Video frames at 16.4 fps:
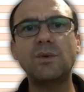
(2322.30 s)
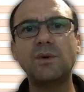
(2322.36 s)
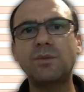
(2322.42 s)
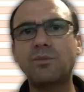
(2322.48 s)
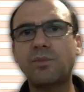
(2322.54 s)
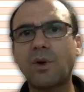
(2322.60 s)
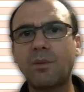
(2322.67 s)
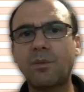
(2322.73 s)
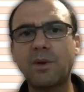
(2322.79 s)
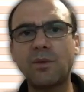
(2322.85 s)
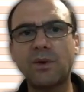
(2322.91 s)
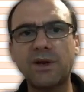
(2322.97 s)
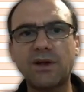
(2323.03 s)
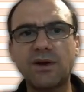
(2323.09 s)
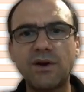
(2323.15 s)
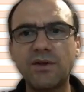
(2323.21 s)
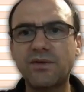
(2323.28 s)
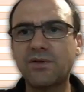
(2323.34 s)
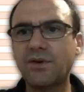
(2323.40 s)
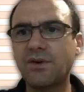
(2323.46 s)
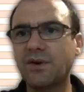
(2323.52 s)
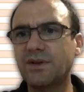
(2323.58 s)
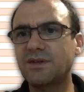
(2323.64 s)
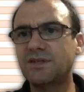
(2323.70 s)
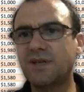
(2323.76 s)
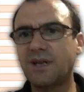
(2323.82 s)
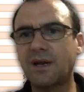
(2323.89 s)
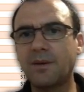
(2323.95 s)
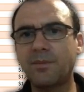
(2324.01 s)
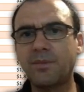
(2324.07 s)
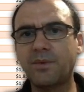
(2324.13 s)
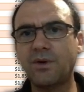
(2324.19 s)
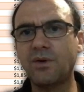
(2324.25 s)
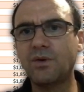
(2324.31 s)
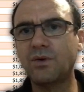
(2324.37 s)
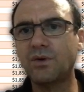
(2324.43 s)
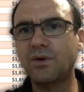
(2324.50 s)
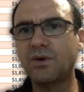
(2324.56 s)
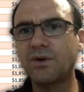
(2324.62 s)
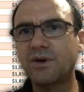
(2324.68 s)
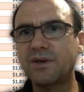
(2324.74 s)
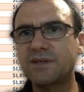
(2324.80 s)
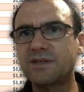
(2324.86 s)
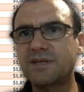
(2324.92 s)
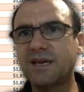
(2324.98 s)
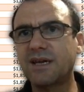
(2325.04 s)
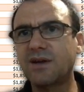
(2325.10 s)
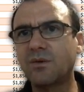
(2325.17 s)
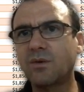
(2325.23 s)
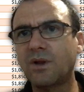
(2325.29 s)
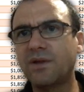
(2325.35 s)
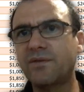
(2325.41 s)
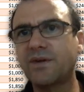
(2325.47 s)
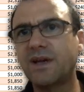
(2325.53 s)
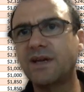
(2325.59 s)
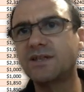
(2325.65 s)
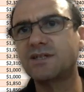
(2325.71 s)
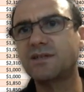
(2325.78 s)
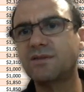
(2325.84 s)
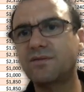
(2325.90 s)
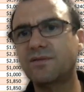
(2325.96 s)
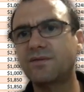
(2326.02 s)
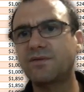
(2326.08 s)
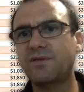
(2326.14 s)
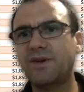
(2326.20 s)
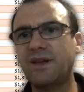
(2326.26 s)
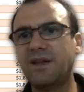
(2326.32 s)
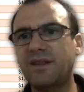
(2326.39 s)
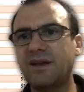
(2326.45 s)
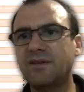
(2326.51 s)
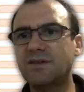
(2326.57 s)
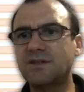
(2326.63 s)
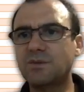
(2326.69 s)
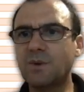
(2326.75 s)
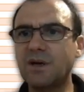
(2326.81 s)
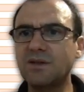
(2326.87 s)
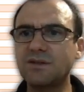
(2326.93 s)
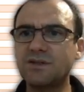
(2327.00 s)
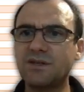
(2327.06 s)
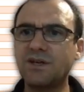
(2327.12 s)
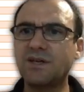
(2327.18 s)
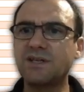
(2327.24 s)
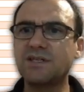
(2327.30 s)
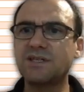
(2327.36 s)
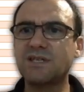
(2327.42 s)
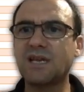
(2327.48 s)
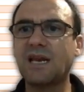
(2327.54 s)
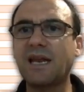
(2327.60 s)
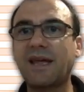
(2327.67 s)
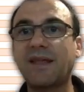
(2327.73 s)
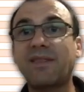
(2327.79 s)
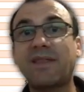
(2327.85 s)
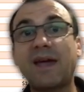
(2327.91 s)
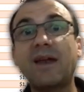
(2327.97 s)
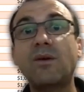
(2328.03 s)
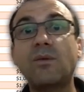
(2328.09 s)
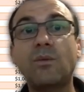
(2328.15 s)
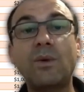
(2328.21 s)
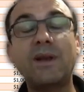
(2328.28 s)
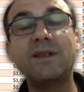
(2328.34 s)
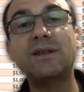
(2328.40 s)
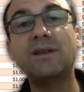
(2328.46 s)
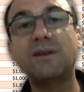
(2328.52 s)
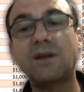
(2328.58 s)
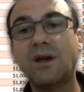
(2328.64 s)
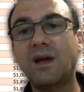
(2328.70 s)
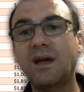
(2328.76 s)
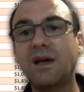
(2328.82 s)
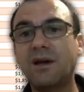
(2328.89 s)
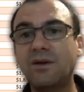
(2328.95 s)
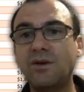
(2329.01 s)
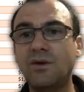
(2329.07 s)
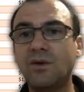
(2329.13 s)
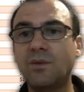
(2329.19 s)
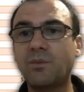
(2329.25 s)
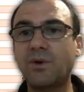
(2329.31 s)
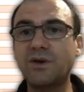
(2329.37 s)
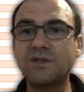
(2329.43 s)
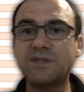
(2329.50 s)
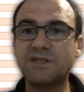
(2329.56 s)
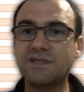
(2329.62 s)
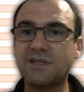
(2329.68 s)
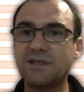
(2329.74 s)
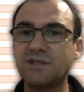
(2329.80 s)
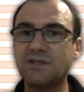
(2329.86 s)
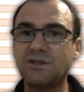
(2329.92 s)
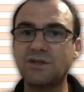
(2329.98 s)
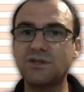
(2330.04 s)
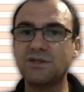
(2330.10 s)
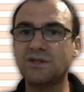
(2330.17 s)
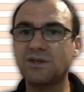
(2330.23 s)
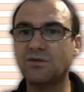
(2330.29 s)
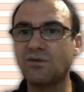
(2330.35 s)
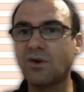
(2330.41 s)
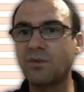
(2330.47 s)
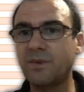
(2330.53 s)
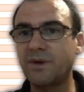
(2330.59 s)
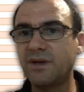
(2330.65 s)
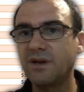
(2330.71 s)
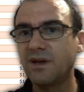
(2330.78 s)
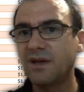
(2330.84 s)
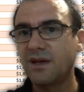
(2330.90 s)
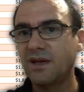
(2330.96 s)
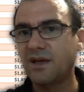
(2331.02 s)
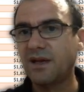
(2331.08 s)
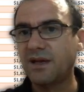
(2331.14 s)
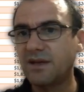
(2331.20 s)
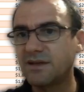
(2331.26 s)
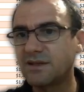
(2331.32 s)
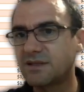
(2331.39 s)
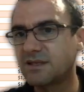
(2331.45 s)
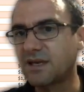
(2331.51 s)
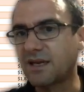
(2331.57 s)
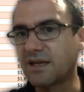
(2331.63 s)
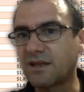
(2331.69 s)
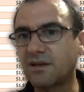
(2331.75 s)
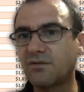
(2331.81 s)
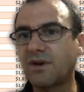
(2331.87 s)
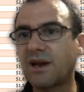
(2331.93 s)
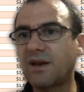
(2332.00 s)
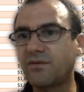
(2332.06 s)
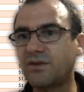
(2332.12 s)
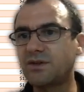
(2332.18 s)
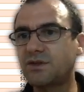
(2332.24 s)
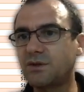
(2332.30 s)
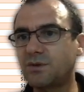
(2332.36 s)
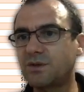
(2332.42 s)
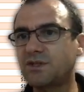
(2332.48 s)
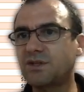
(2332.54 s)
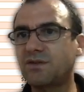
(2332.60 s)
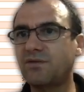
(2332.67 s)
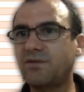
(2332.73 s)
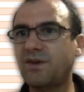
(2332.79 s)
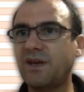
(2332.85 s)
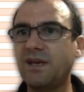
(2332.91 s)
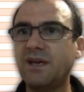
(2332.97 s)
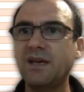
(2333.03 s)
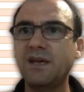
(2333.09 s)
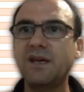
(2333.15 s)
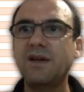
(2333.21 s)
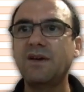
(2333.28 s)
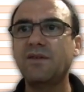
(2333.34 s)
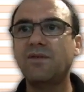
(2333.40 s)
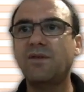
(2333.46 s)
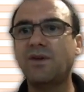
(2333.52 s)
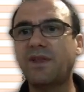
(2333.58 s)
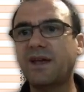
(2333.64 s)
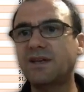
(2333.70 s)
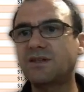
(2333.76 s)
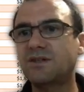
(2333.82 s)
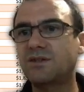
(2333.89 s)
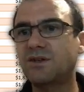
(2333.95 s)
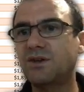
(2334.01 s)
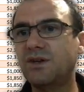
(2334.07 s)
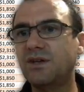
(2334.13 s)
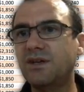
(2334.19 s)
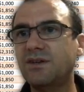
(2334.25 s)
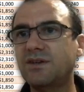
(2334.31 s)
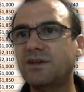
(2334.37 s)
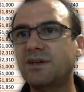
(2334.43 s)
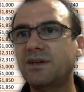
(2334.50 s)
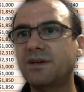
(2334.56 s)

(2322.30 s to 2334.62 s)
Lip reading: would probably want to go through and set up your second qualification fee there as well, so you can select that when you're processing the student's enrollment, and select the relevant tuition fee for that student.